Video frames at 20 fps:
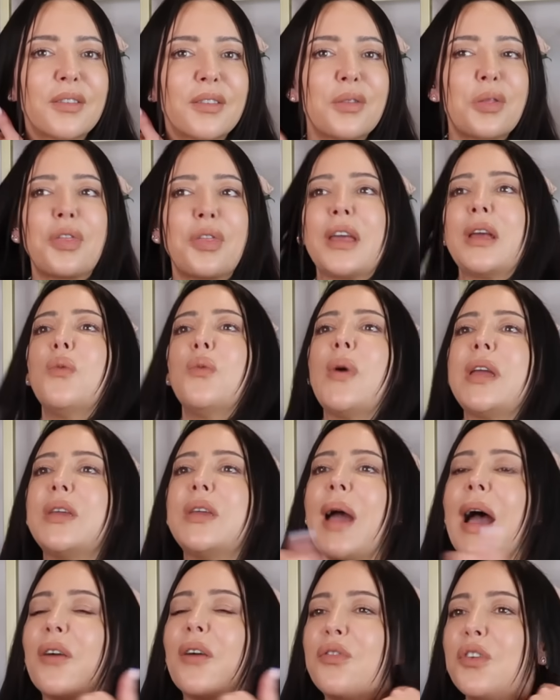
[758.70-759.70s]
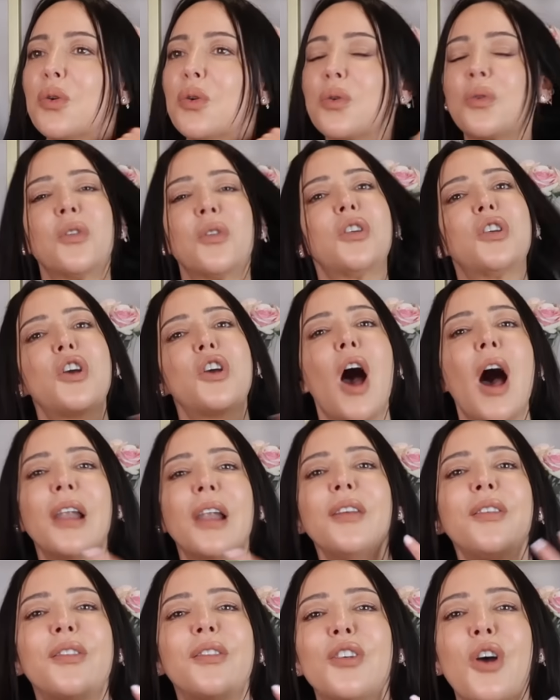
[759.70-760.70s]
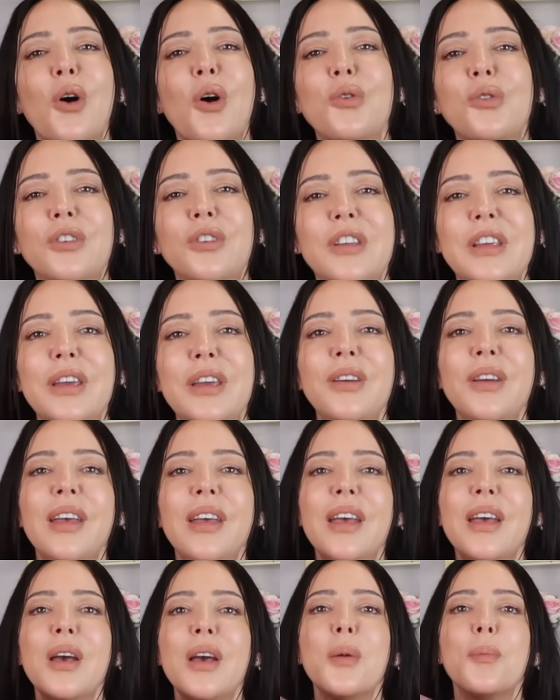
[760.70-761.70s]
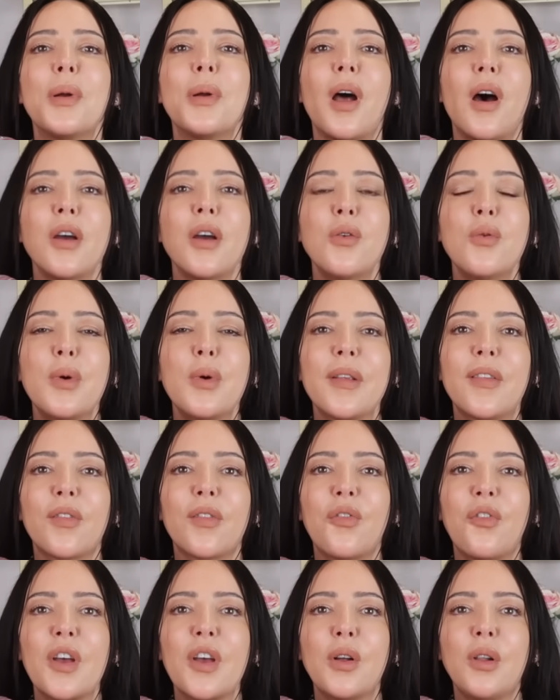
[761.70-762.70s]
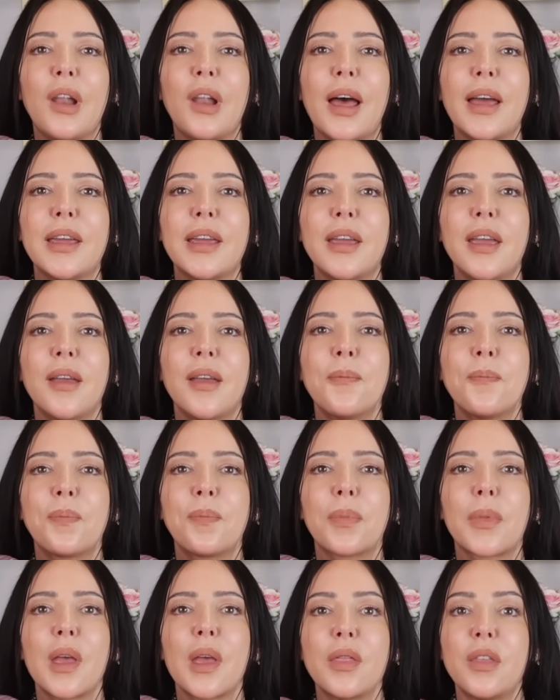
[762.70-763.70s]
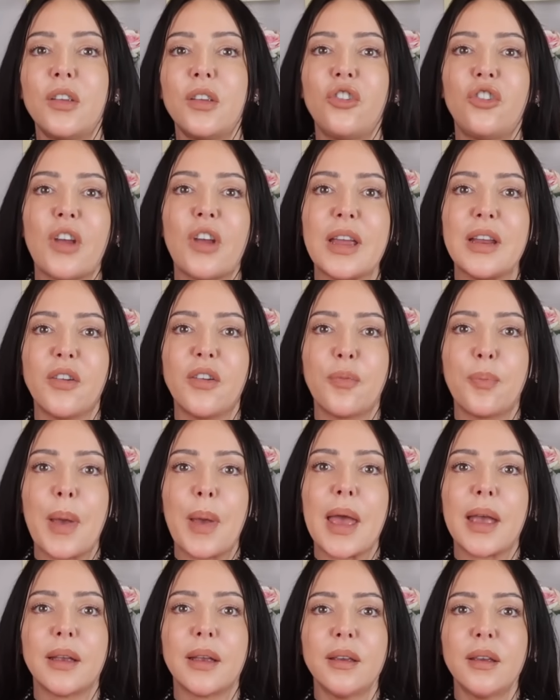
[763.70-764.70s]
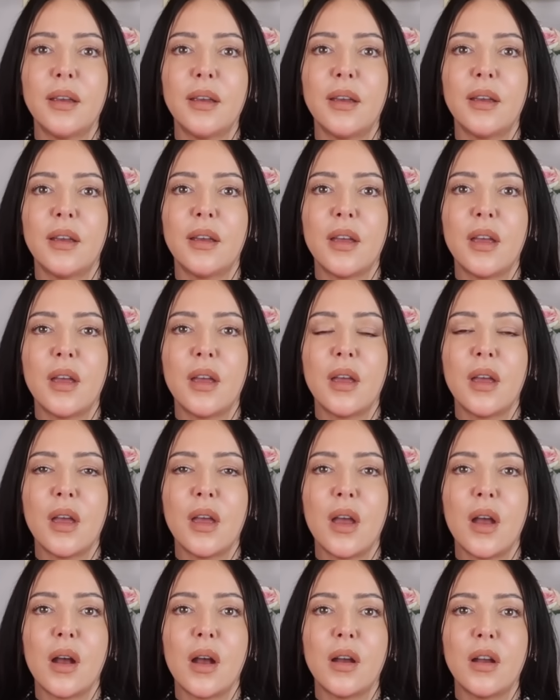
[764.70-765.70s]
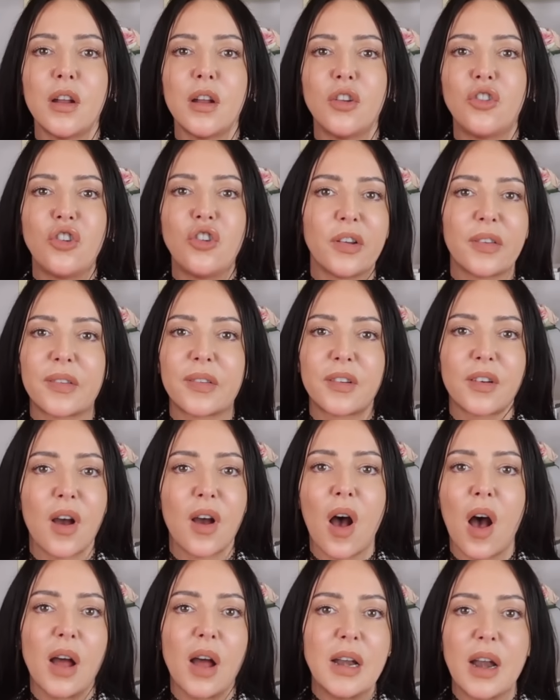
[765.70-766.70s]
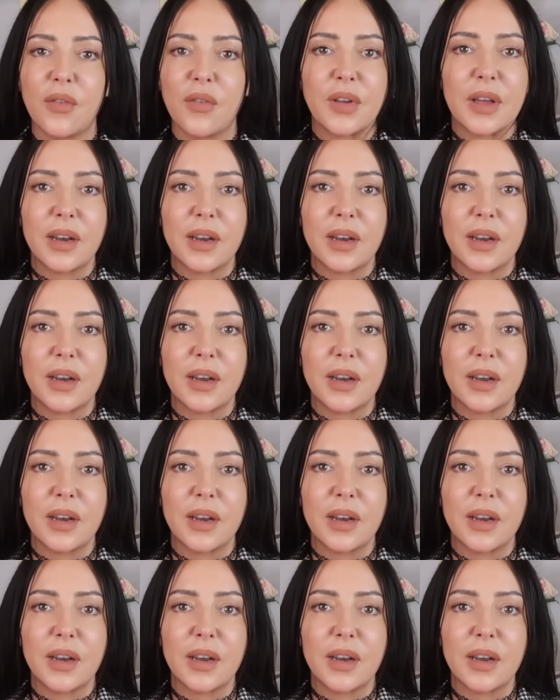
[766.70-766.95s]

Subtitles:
thing where you have your colours told to you, but I always feel like this shade of pink, just, I love